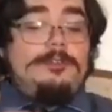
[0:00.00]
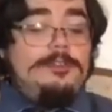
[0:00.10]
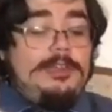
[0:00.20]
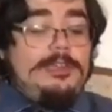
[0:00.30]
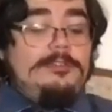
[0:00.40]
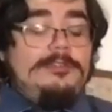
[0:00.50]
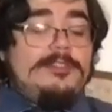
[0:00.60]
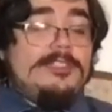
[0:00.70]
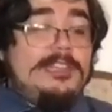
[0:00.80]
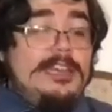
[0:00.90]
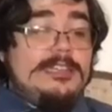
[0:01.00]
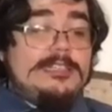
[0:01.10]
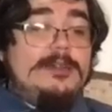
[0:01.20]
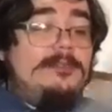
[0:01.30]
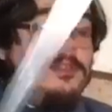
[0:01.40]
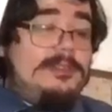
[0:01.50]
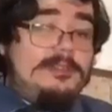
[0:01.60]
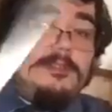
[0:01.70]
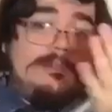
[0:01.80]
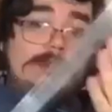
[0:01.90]
you can use this to hit stuff with,
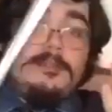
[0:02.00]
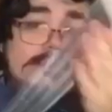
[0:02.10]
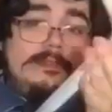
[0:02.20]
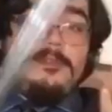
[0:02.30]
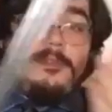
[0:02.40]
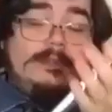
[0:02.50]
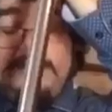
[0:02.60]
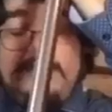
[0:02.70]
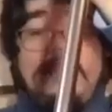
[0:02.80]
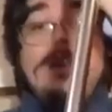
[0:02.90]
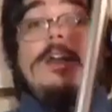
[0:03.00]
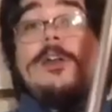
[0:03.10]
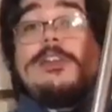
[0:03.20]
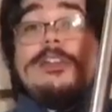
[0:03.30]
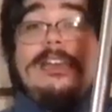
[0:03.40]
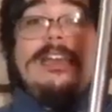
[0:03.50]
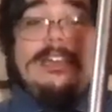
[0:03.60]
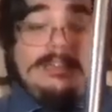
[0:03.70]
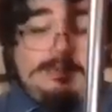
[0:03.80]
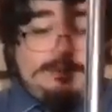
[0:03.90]
or you can hit it.
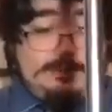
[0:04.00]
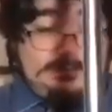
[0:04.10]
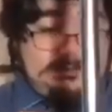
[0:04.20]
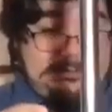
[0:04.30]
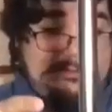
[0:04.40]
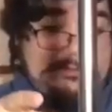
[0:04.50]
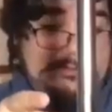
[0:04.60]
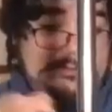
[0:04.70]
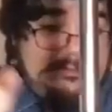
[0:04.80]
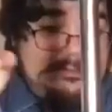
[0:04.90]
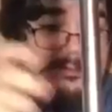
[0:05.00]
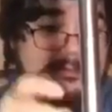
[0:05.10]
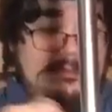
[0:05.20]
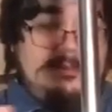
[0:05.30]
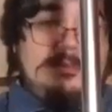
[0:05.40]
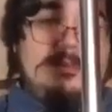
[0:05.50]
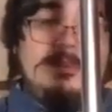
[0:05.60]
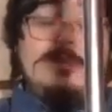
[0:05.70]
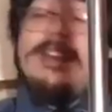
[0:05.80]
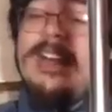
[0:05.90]

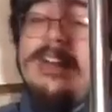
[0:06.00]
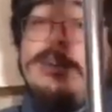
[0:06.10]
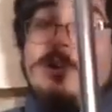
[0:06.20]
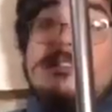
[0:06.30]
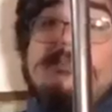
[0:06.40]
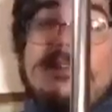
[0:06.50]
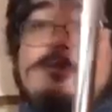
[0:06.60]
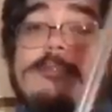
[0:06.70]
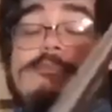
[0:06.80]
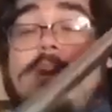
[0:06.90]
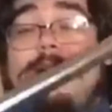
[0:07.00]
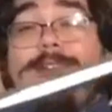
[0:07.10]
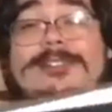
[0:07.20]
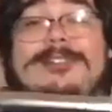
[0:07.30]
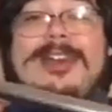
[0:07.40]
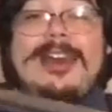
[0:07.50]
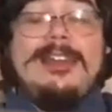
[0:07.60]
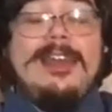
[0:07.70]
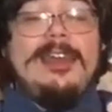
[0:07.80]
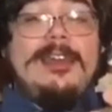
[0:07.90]
That kind of hurts, but it probably wouldn't do that.
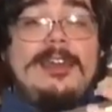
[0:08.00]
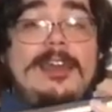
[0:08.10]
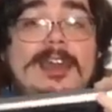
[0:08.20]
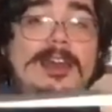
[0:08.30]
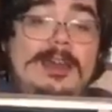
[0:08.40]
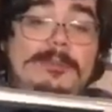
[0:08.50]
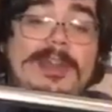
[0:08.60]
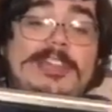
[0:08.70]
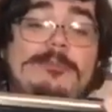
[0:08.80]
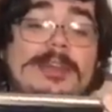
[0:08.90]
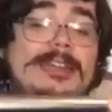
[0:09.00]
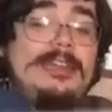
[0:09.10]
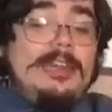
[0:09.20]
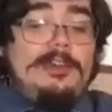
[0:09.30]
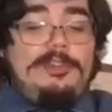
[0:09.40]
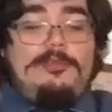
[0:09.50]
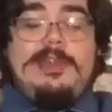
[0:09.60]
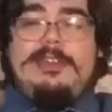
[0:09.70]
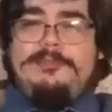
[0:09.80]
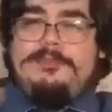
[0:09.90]
But can you play it any other way?
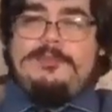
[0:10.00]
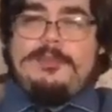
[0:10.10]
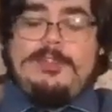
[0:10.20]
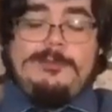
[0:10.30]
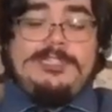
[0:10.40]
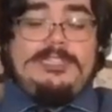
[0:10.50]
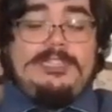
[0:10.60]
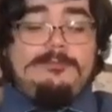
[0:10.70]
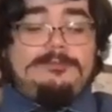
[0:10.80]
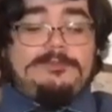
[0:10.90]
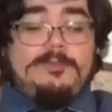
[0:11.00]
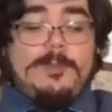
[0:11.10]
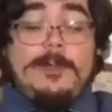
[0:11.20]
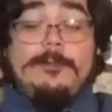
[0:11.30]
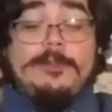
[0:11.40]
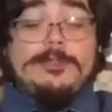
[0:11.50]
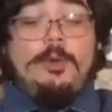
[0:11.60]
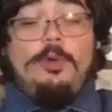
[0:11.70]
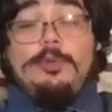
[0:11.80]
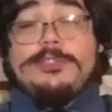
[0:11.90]
Let me see. Where there's
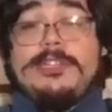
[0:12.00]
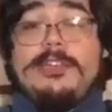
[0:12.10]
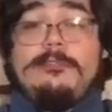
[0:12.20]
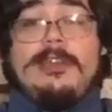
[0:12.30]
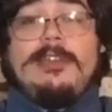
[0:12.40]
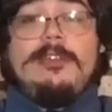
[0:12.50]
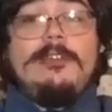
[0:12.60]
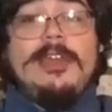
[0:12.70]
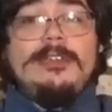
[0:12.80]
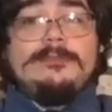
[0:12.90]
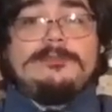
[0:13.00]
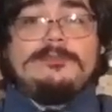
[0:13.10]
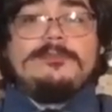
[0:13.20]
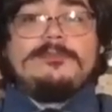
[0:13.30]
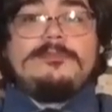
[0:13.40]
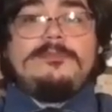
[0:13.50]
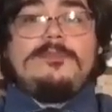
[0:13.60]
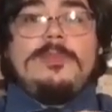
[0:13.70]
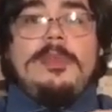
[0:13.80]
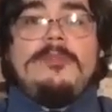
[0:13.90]
holes in it right here, right?
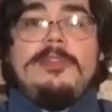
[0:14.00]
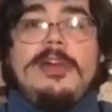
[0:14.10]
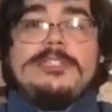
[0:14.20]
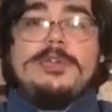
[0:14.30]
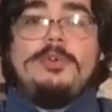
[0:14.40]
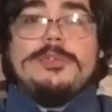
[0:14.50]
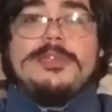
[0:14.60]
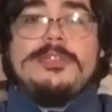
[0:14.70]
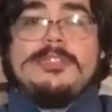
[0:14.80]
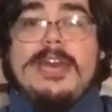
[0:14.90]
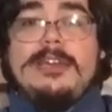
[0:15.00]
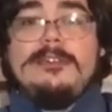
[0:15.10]
You have lots of holes on the side.